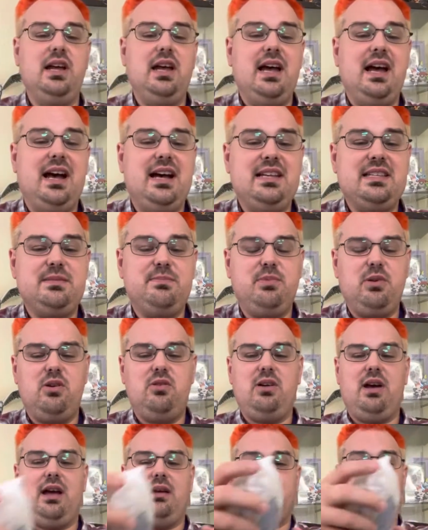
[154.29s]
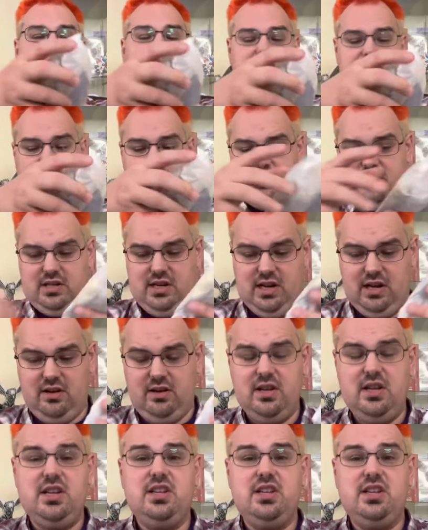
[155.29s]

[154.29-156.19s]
Hasbro at mass retail.